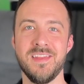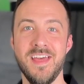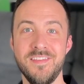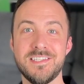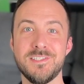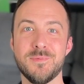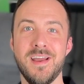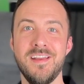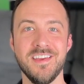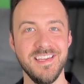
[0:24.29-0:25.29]
And this is
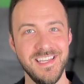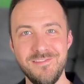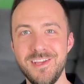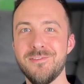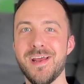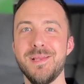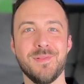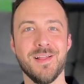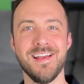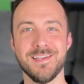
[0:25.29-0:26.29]
where the EV Ready
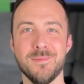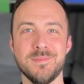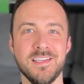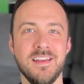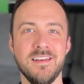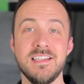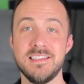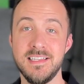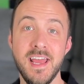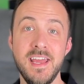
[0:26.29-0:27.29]
plan comes in.
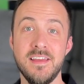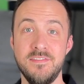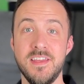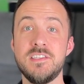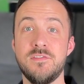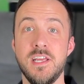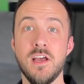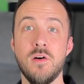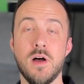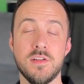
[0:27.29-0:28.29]
Today in this
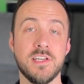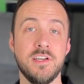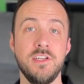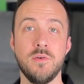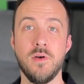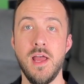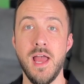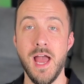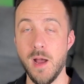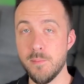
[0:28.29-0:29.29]
video, I'll tell you
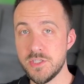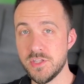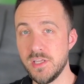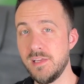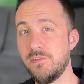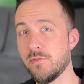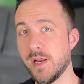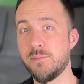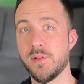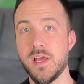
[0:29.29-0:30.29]
how much the EV
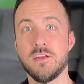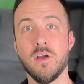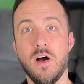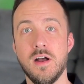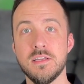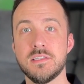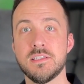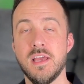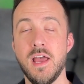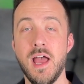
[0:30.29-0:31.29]
Ready plan costs,
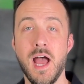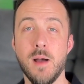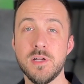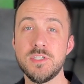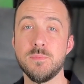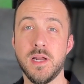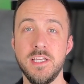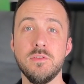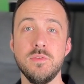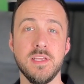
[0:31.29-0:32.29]
how much money
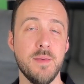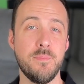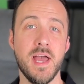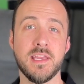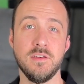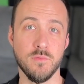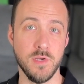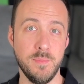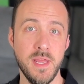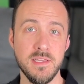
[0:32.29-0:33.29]
you can get back in
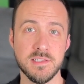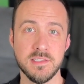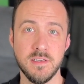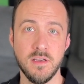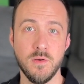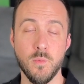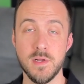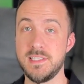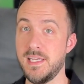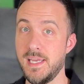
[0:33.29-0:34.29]
rebates,
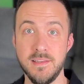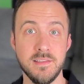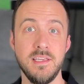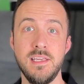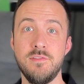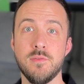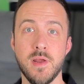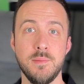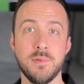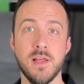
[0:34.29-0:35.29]
what's in the EV
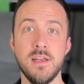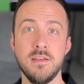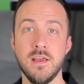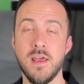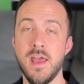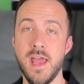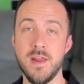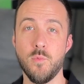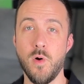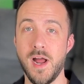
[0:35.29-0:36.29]
Ready plan,
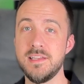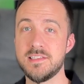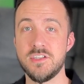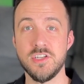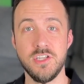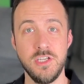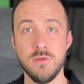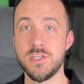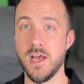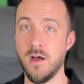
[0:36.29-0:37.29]
and why it's such a
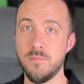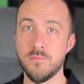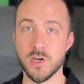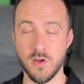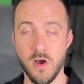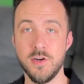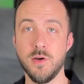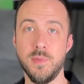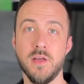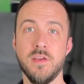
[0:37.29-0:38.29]
huge help for condo
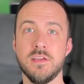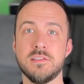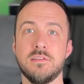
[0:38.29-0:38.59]
buildings.